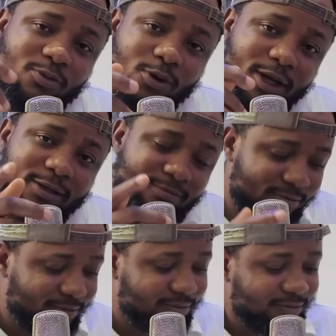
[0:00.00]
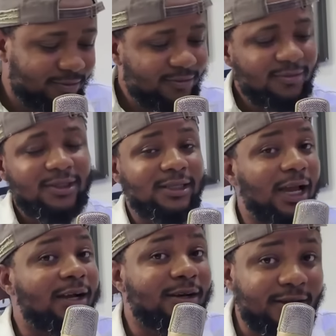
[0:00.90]
people, eh,
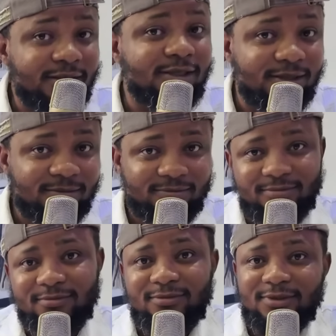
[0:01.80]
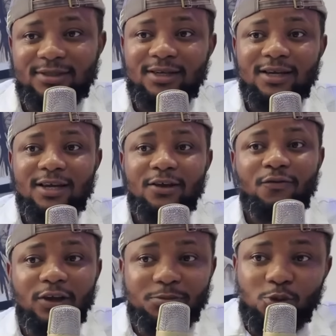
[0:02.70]
they are crazy.
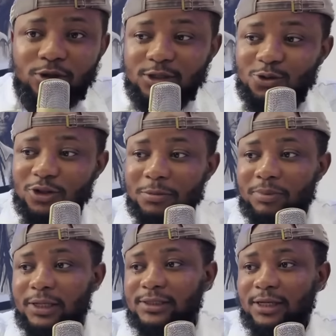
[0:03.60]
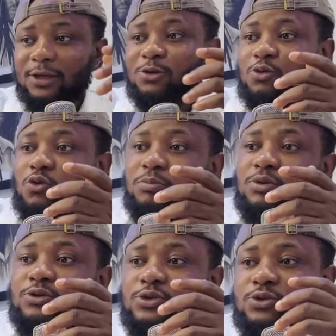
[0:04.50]
Facebook is the only place eh, you go
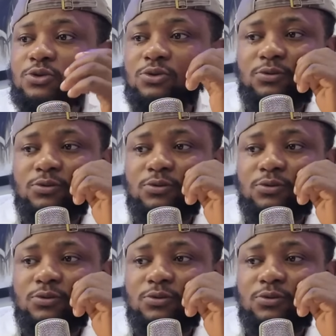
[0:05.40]
post